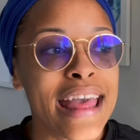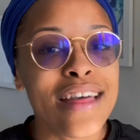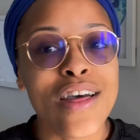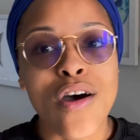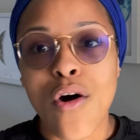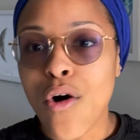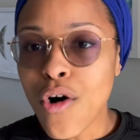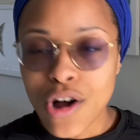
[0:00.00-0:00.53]

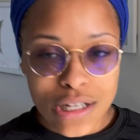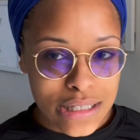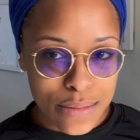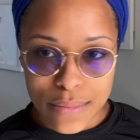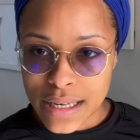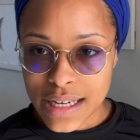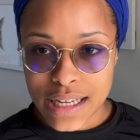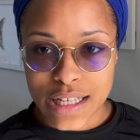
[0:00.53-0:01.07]
all
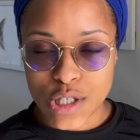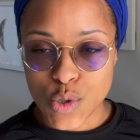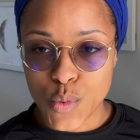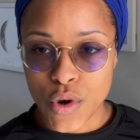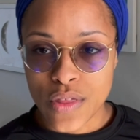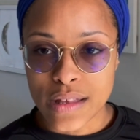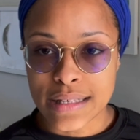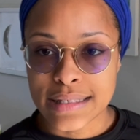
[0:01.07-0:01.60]
Dominicans were
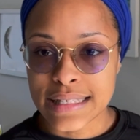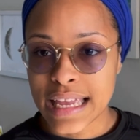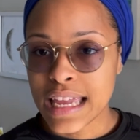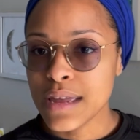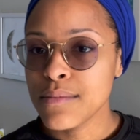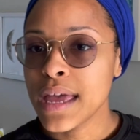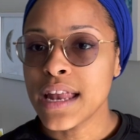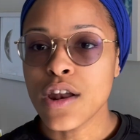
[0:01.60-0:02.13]
the same
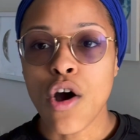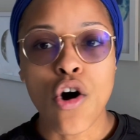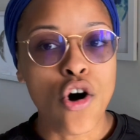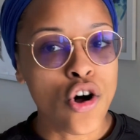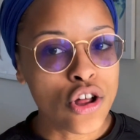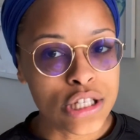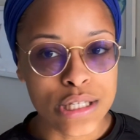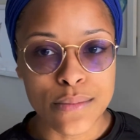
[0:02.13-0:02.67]
and all
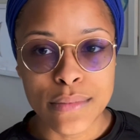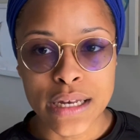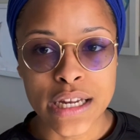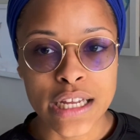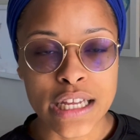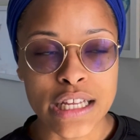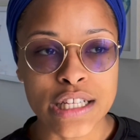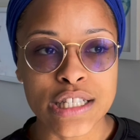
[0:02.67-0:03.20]

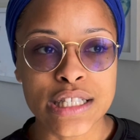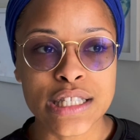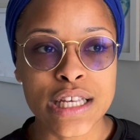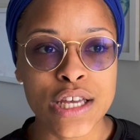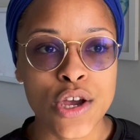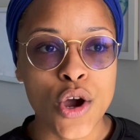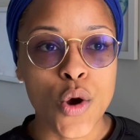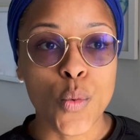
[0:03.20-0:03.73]
Dominicans
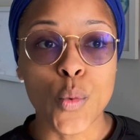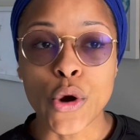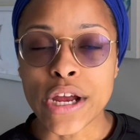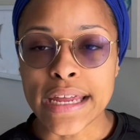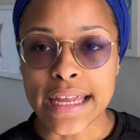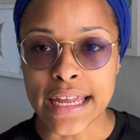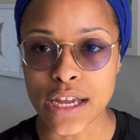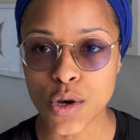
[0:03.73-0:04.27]
were
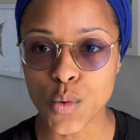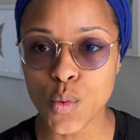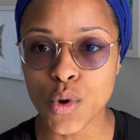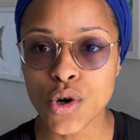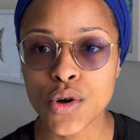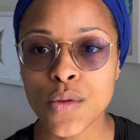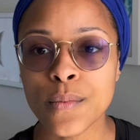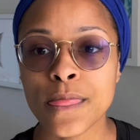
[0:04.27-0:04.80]

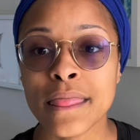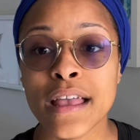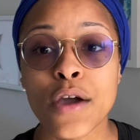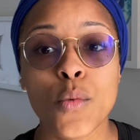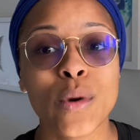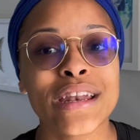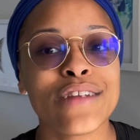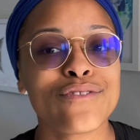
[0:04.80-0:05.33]
equal, when
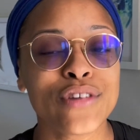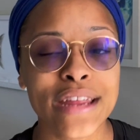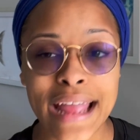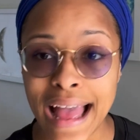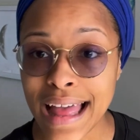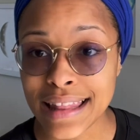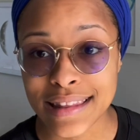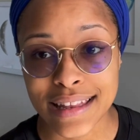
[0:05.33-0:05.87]
in
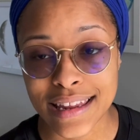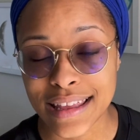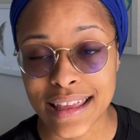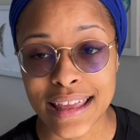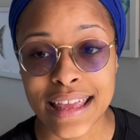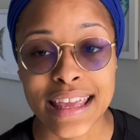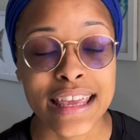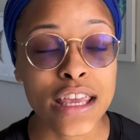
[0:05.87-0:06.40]
reality,
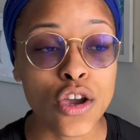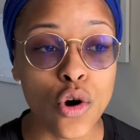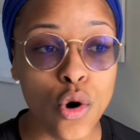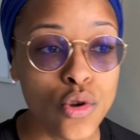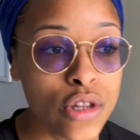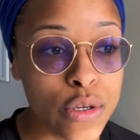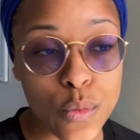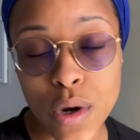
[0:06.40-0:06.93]
he only
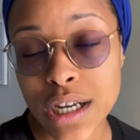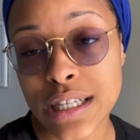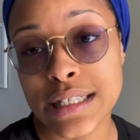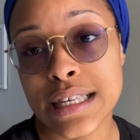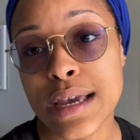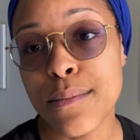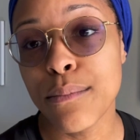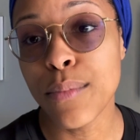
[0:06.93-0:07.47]
wanted to
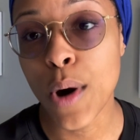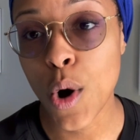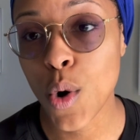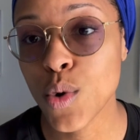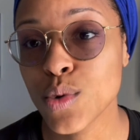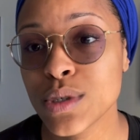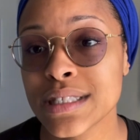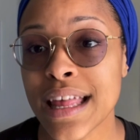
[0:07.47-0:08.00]

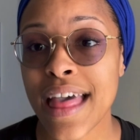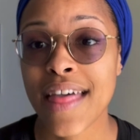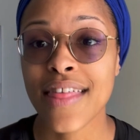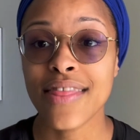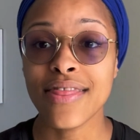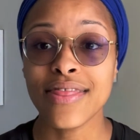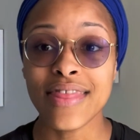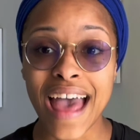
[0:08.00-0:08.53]
impose
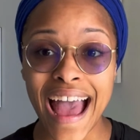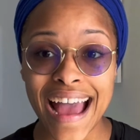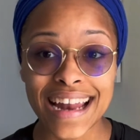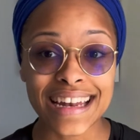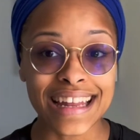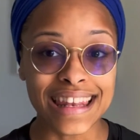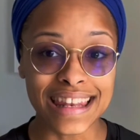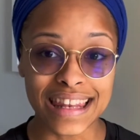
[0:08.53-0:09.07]
that
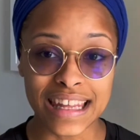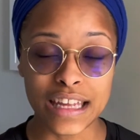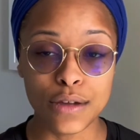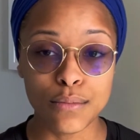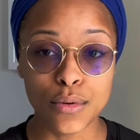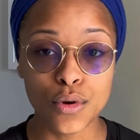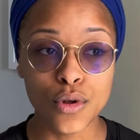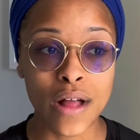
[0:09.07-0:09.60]

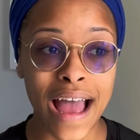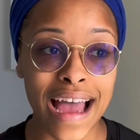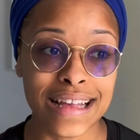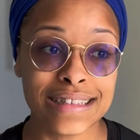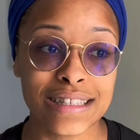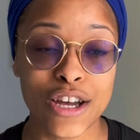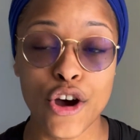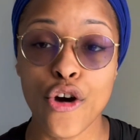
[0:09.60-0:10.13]
label as
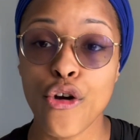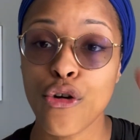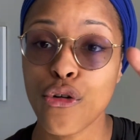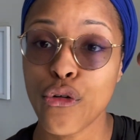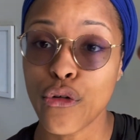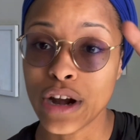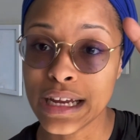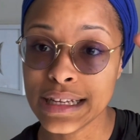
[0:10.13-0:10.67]
a
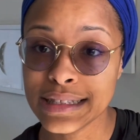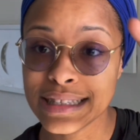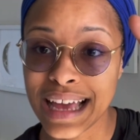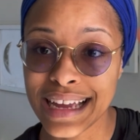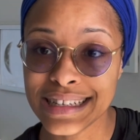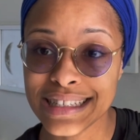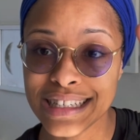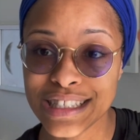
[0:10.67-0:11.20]
race
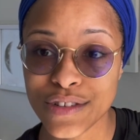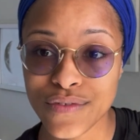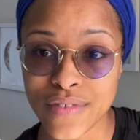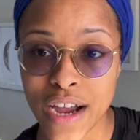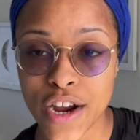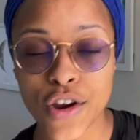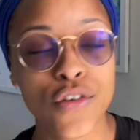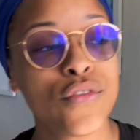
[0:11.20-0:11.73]

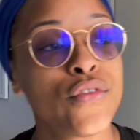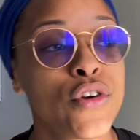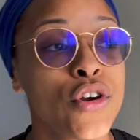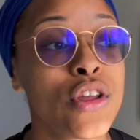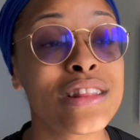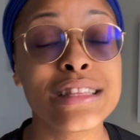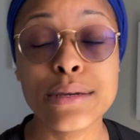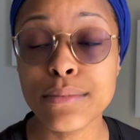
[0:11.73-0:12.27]
identifier for
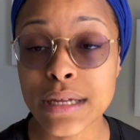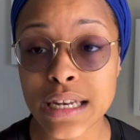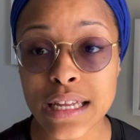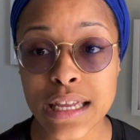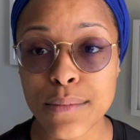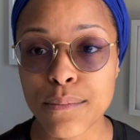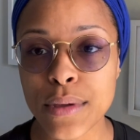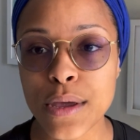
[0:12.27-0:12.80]
Dominican
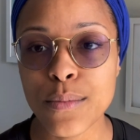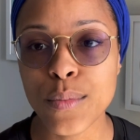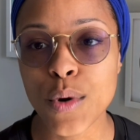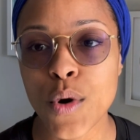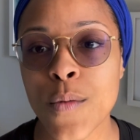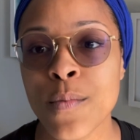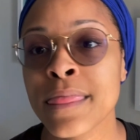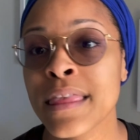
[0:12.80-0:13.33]
people,
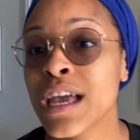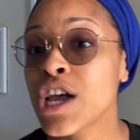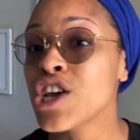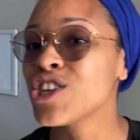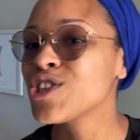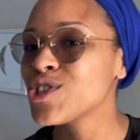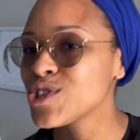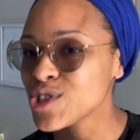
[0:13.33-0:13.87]

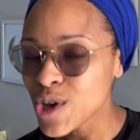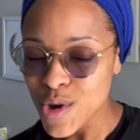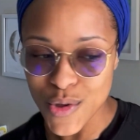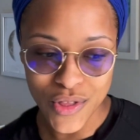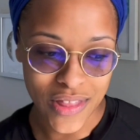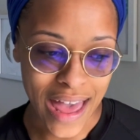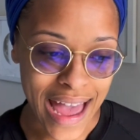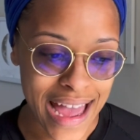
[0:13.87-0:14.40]
so
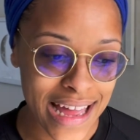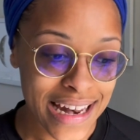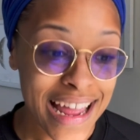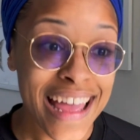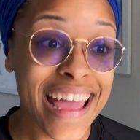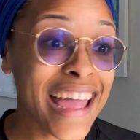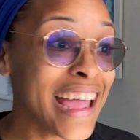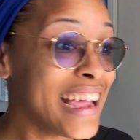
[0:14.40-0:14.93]
that
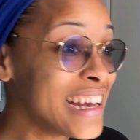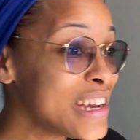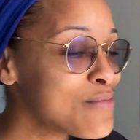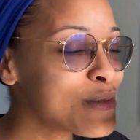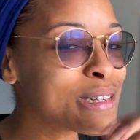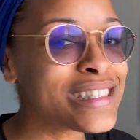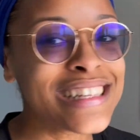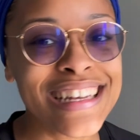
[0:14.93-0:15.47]

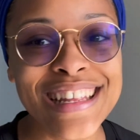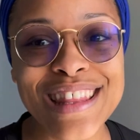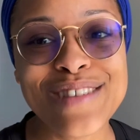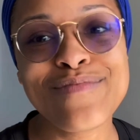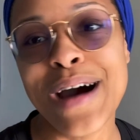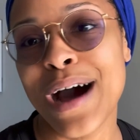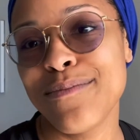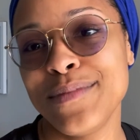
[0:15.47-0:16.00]
80% of the
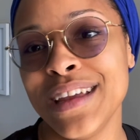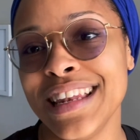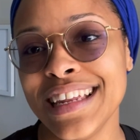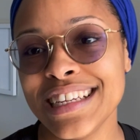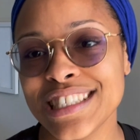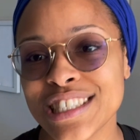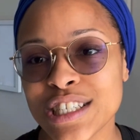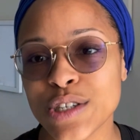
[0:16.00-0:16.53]

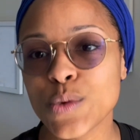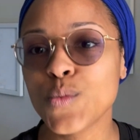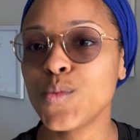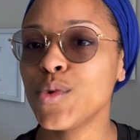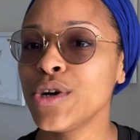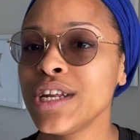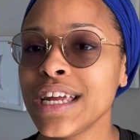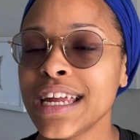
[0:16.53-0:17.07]
population
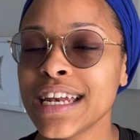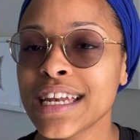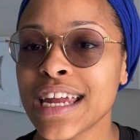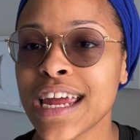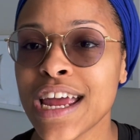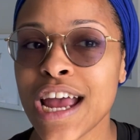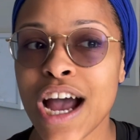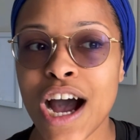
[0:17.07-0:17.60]
wouldn't
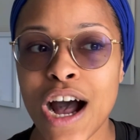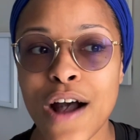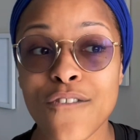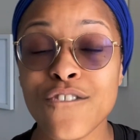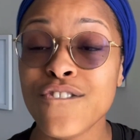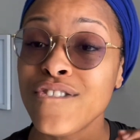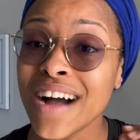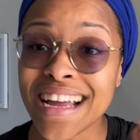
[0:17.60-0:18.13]

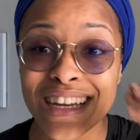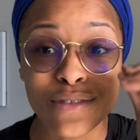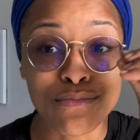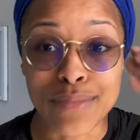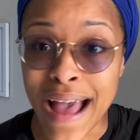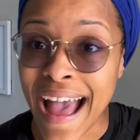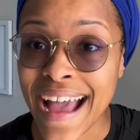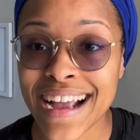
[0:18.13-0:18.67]
fight
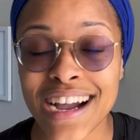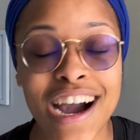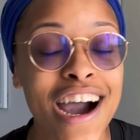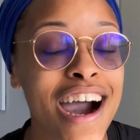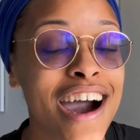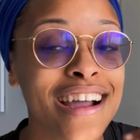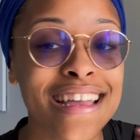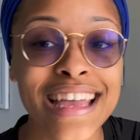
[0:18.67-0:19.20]
back
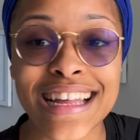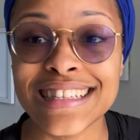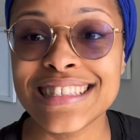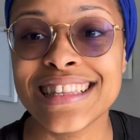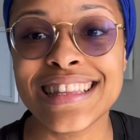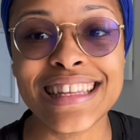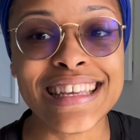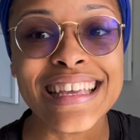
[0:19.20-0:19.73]
against
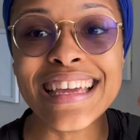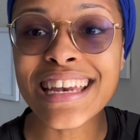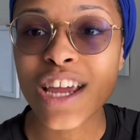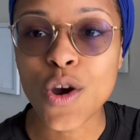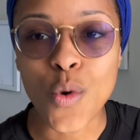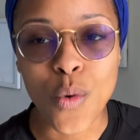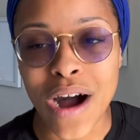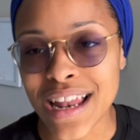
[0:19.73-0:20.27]
the
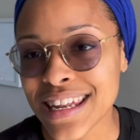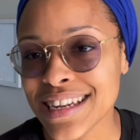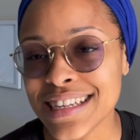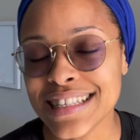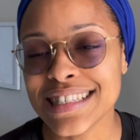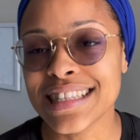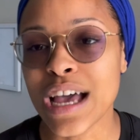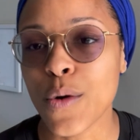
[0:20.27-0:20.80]
inequalities
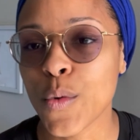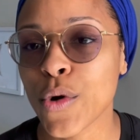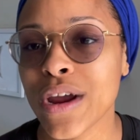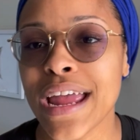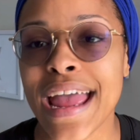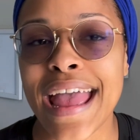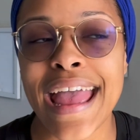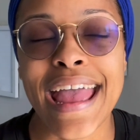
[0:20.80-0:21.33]

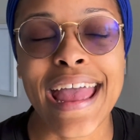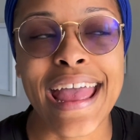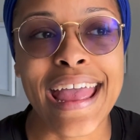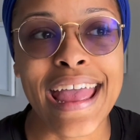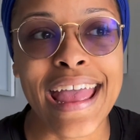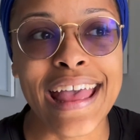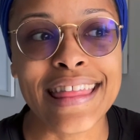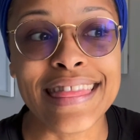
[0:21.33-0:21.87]

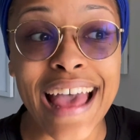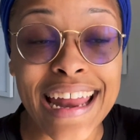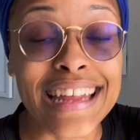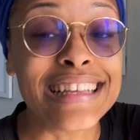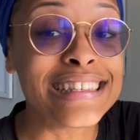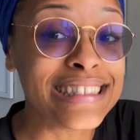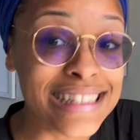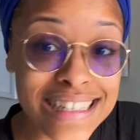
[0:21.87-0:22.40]
that
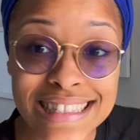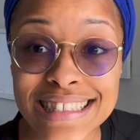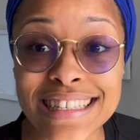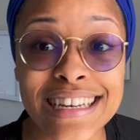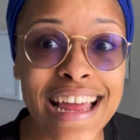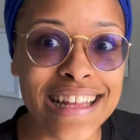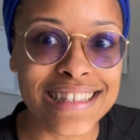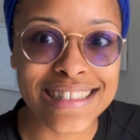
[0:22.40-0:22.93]
existed
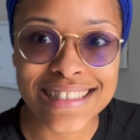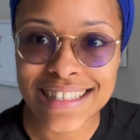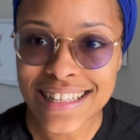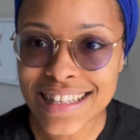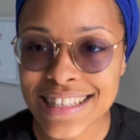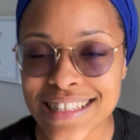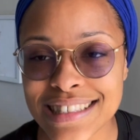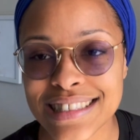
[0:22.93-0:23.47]
and still
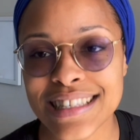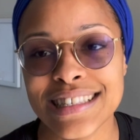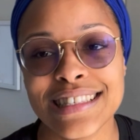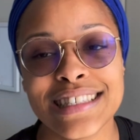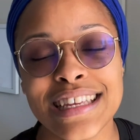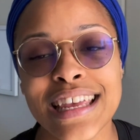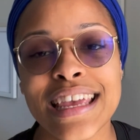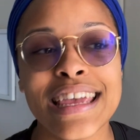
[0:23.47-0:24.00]
exist
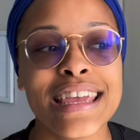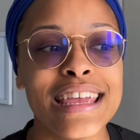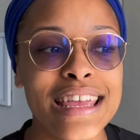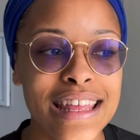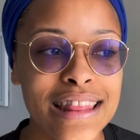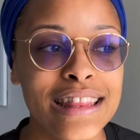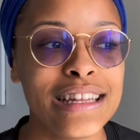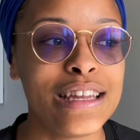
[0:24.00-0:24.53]
in
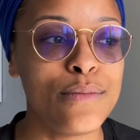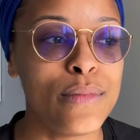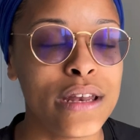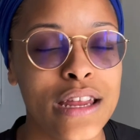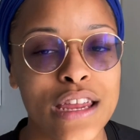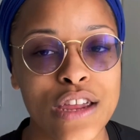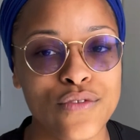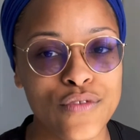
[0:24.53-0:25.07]
the
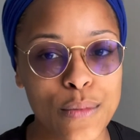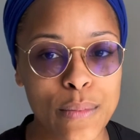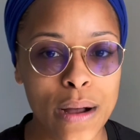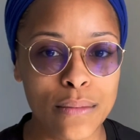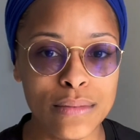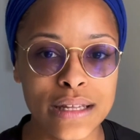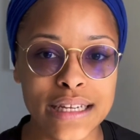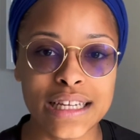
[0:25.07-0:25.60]
Dominican
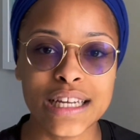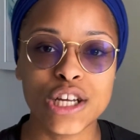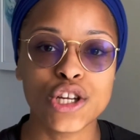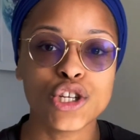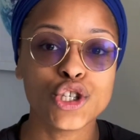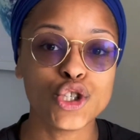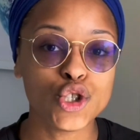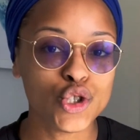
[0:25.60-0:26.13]
Republic
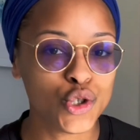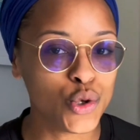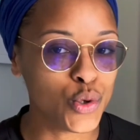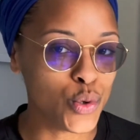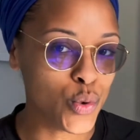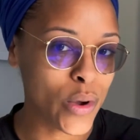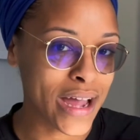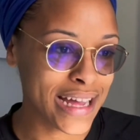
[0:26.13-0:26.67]

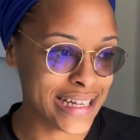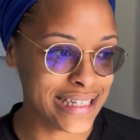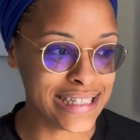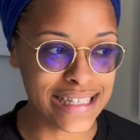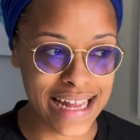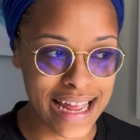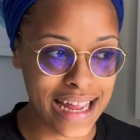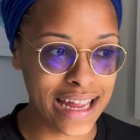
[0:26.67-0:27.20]
today.